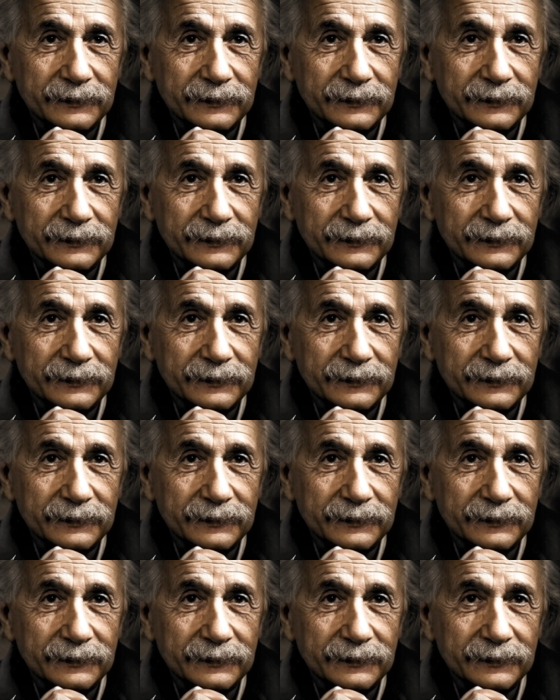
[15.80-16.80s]

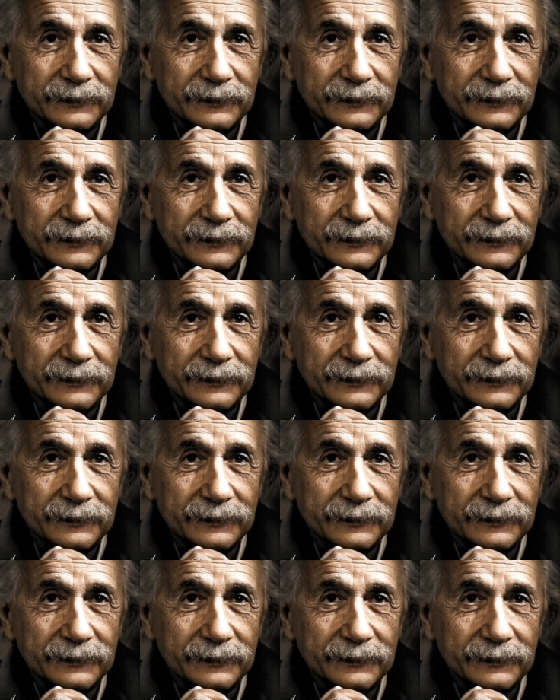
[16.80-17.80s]

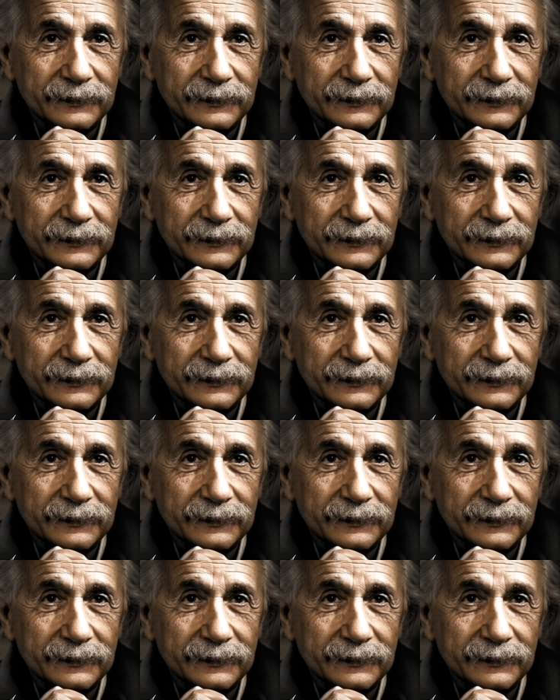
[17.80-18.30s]
(no one is talking)